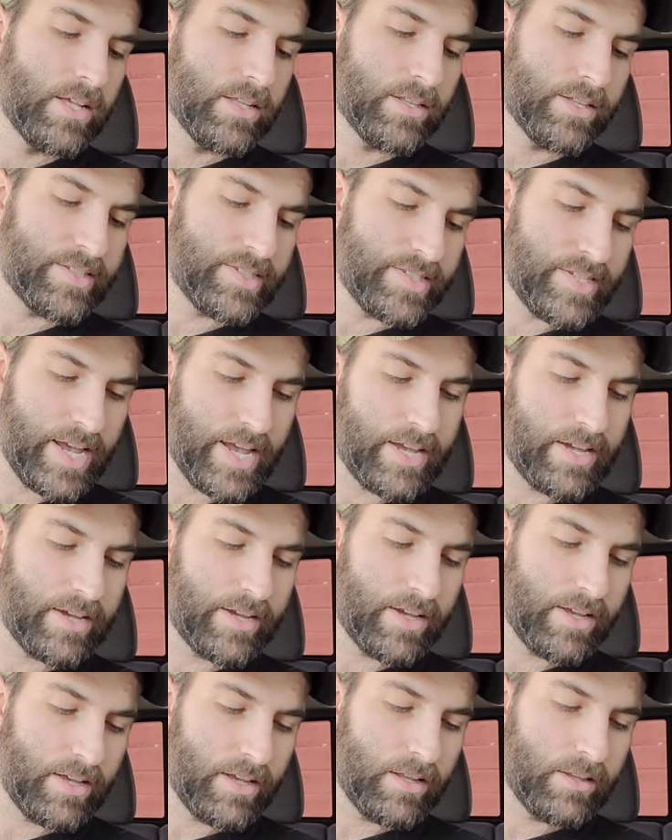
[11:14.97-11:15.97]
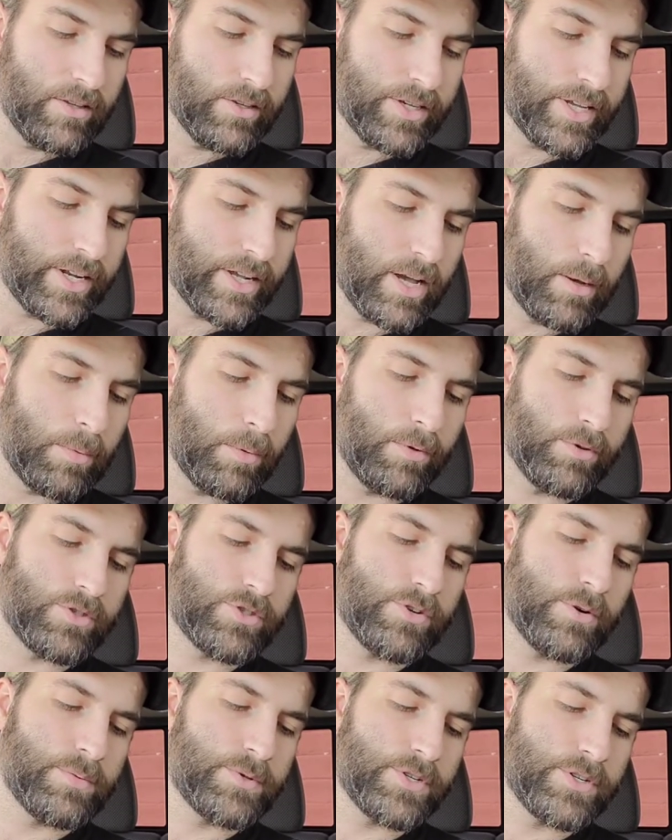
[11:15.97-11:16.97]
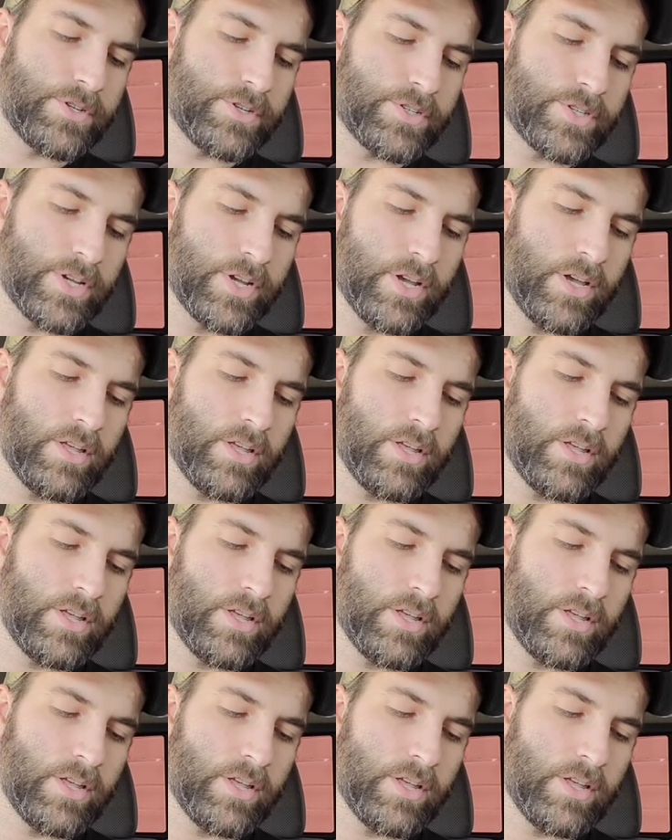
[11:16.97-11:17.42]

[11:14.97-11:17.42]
Let's take a, a look at a couple of scriptures.